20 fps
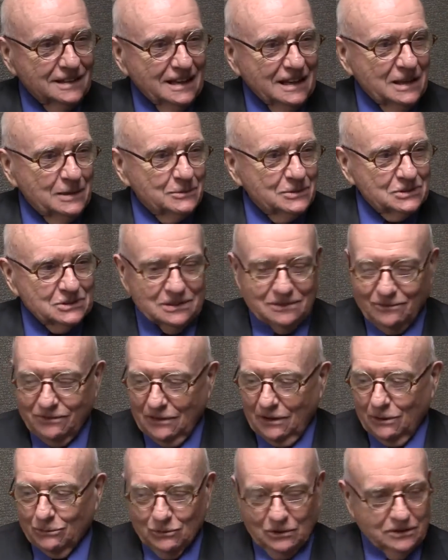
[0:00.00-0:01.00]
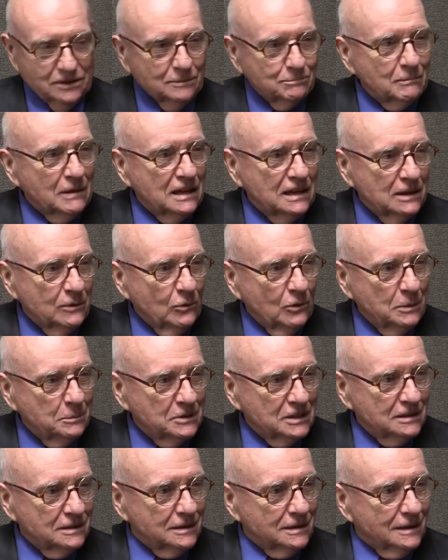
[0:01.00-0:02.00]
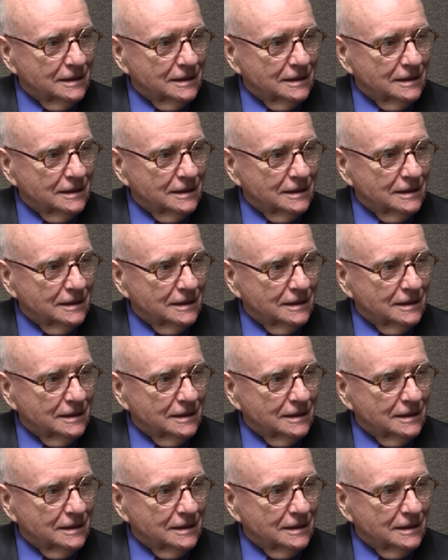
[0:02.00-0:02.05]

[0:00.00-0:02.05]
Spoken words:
that he was involved with many women